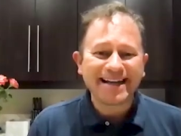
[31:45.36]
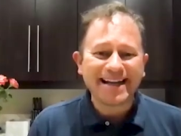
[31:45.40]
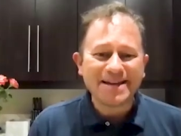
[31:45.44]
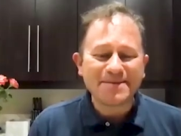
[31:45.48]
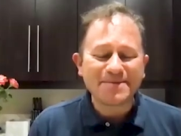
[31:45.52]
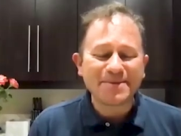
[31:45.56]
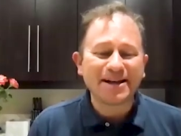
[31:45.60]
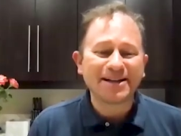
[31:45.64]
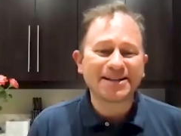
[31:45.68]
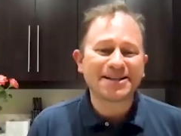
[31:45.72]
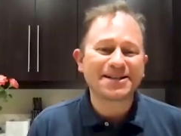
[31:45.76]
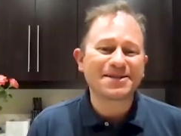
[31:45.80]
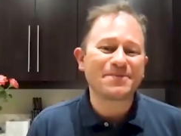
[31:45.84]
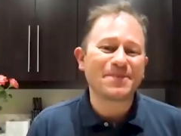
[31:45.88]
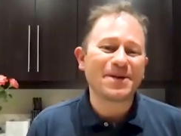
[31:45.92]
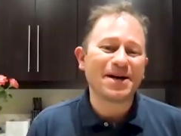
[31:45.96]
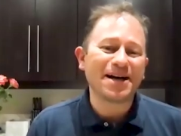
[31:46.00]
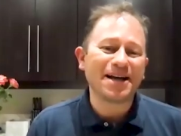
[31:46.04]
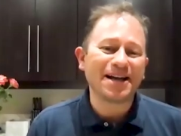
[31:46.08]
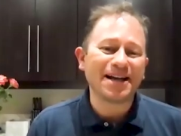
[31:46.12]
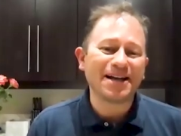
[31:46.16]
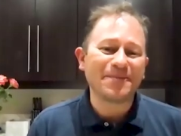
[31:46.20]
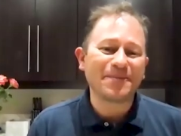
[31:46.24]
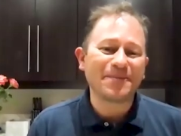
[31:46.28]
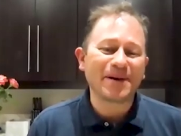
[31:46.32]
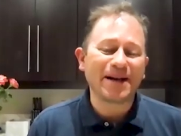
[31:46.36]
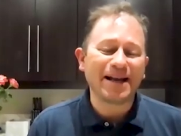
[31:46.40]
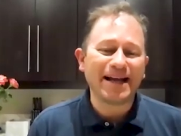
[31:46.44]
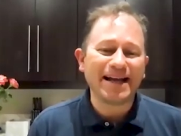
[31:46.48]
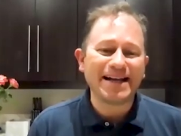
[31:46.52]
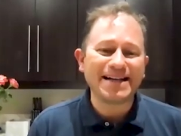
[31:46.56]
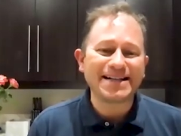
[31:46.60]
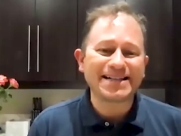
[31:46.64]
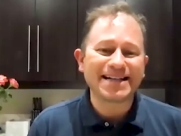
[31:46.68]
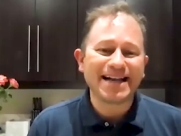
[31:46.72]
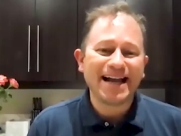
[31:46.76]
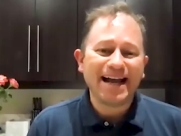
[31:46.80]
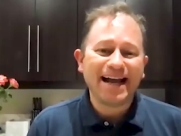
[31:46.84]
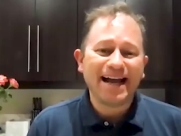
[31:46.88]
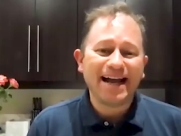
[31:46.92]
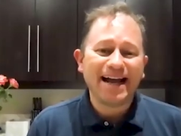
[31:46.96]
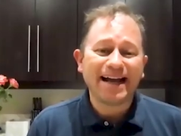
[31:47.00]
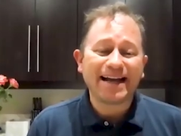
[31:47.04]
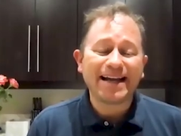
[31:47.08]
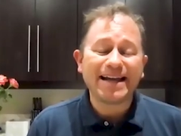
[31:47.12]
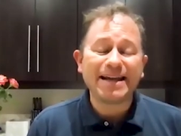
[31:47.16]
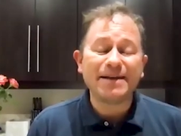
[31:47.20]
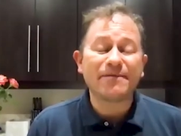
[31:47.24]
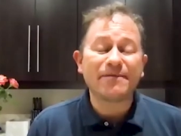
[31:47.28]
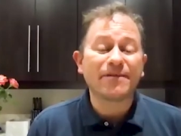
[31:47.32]
Keep that smile in place. Uh,
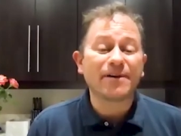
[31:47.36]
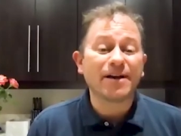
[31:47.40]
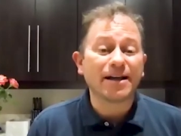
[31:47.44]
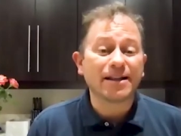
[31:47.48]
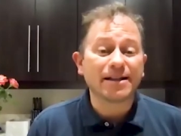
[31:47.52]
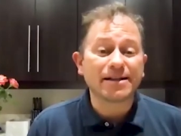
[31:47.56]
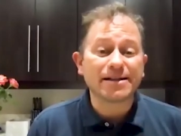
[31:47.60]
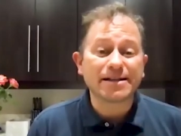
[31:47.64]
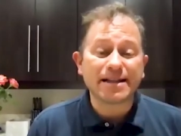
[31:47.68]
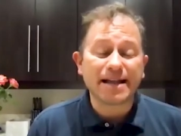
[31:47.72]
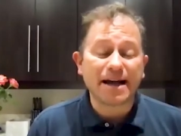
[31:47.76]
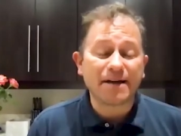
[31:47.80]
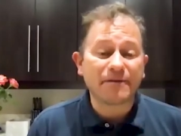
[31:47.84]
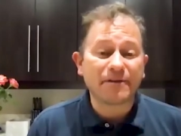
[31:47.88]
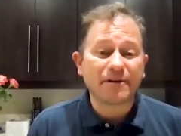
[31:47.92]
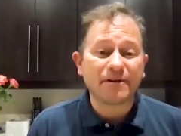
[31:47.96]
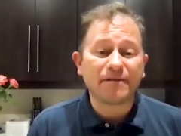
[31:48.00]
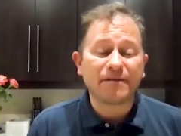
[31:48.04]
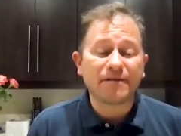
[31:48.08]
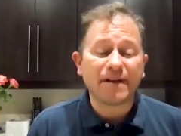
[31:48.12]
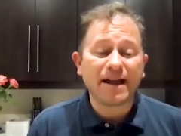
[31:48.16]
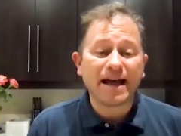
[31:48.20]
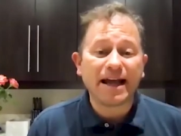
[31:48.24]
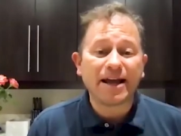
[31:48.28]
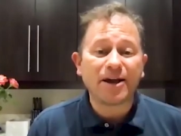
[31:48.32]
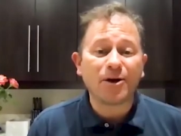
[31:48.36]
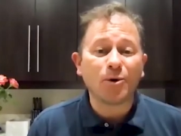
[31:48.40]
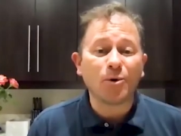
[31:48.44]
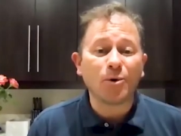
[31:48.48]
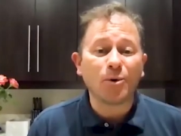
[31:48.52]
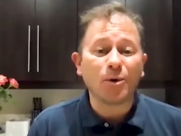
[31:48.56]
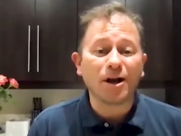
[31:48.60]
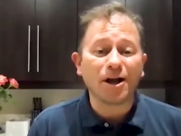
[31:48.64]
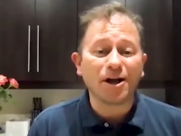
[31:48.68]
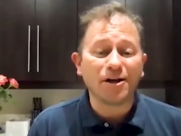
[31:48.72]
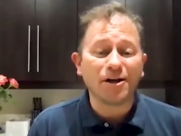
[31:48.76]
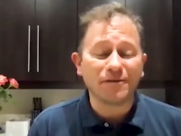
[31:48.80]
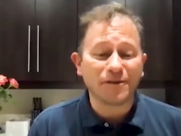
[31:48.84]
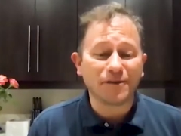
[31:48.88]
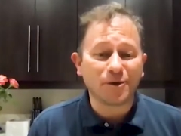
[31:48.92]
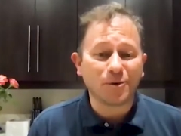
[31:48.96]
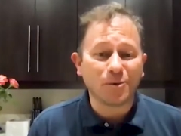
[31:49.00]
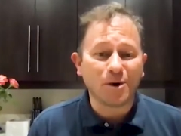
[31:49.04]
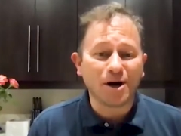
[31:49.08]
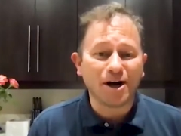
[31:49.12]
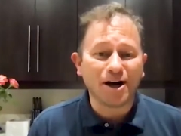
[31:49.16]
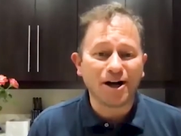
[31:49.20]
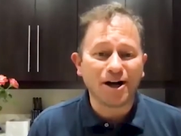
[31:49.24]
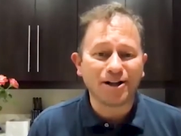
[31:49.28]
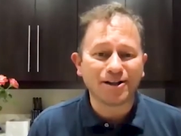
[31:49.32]
keep flying the South African flag all over over the
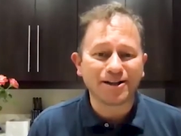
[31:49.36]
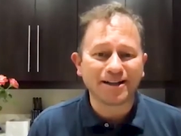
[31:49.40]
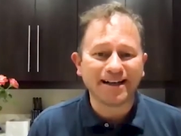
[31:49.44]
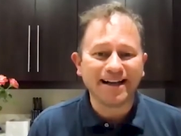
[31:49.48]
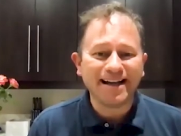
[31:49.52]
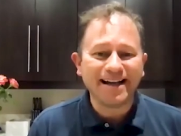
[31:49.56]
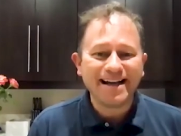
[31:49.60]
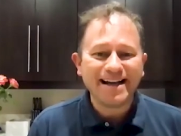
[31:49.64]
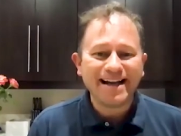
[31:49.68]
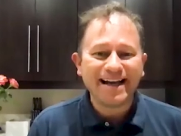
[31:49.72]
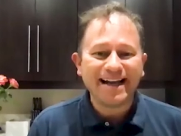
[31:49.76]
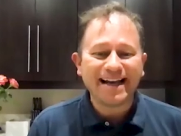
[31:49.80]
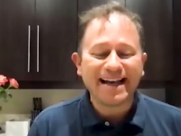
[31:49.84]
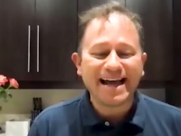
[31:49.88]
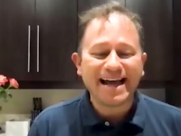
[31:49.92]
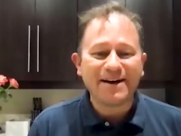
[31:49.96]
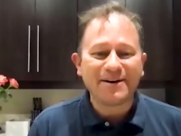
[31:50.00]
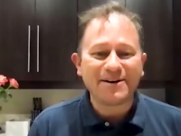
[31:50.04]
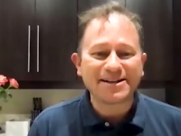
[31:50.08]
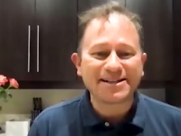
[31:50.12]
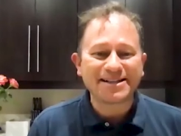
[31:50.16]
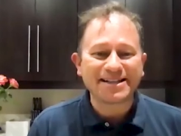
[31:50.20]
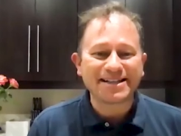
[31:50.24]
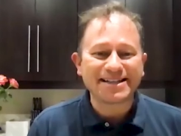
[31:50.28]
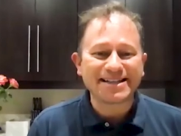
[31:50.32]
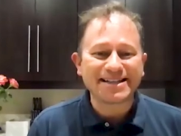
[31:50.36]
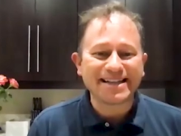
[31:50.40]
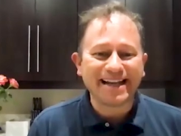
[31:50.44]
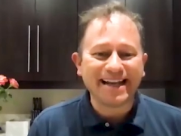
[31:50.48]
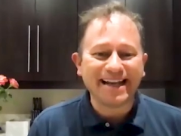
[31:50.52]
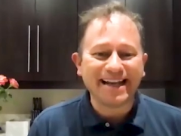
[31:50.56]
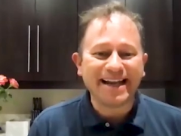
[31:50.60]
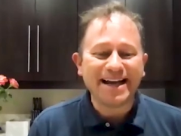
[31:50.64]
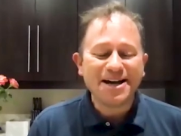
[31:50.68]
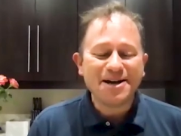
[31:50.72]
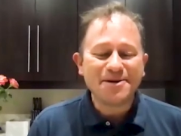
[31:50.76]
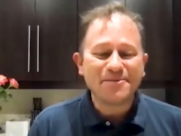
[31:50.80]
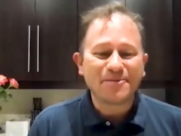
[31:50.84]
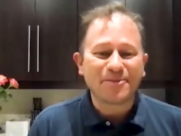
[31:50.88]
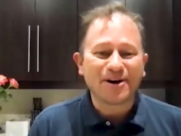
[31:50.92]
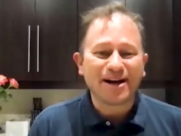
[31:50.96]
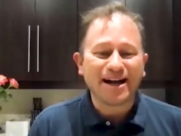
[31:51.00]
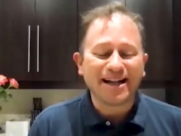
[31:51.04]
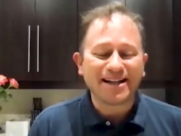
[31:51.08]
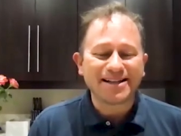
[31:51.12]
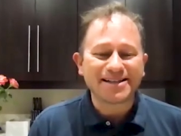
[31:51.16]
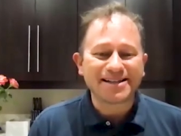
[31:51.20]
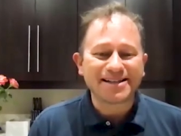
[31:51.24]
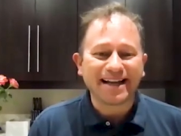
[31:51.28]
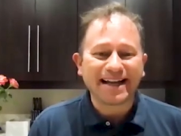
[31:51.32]
world and allow us to see
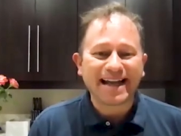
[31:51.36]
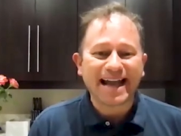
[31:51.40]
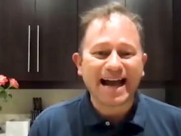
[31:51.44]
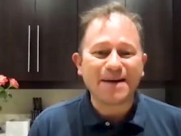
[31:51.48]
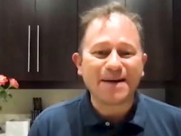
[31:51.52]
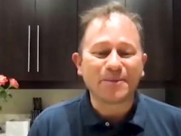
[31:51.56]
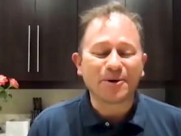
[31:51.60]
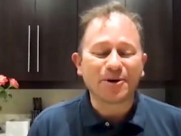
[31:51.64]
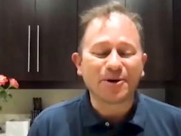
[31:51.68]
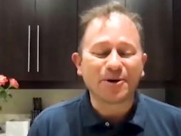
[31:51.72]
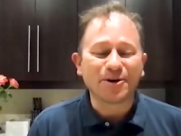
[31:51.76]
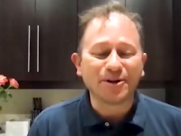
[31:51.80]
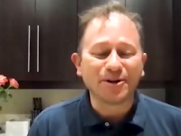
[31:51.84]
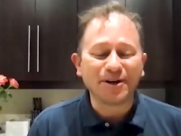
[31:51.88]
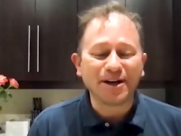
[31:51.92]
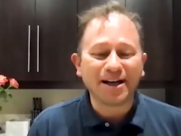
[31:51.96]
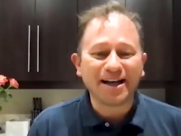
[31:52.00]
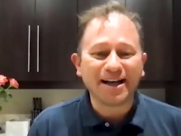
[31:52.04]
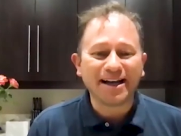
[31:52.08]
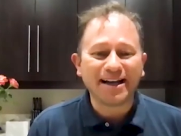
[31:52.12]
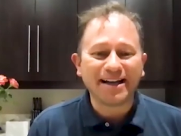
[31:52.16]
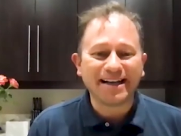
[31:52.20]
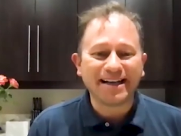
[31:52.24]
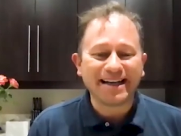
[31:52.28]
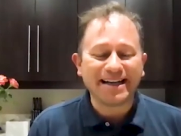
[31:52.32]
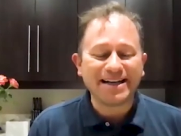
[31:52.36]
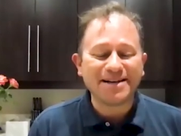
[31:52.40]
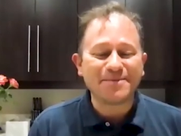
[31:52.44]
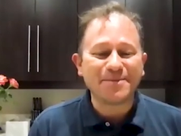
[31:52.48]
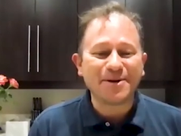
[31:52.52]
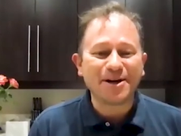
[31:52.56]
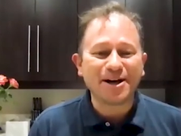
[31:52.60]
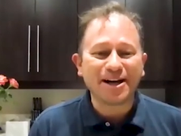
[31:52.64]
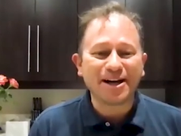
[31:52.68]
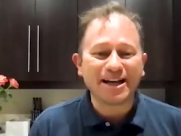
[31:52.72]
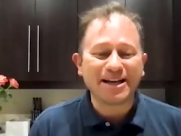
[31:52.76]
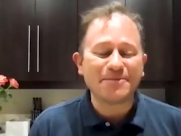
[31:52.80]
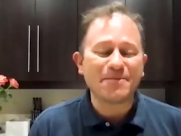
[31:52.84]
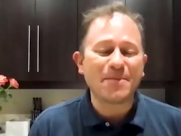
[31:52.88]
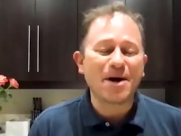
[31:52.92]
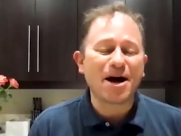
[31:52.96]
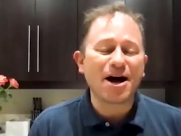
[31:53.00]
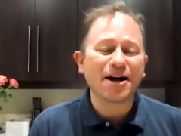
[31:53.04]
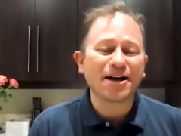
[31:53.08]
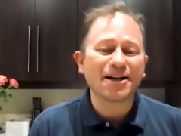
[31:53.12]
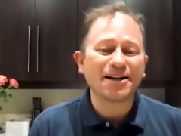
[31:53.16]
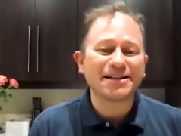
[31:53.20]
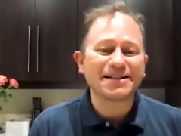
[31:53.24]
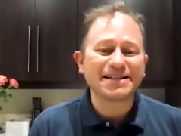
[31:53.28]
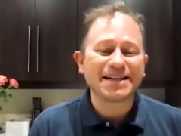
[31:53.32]
brands like Amarula and Nederburg in
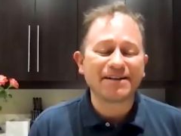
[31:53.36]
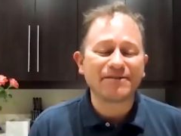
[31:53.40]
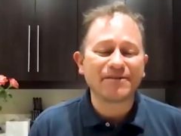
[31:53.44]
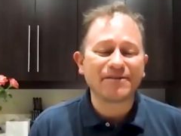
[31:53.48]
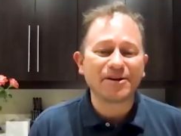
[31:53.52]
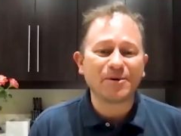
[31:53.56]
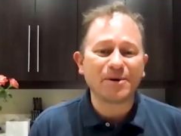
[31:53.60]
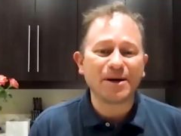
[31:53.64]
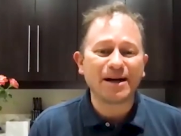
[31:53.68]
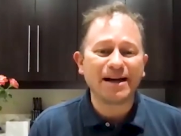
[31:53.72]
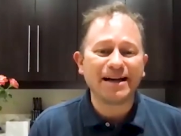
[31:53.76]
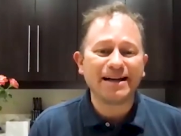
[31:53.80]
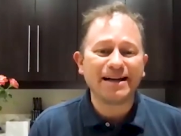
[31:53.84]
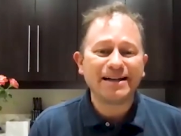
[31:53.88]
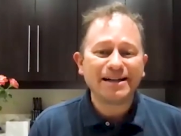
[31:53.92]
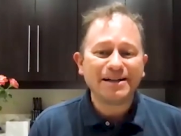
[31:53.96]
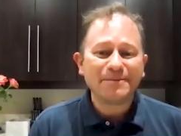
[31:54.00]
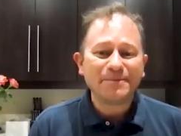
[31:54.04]
markets everywhere.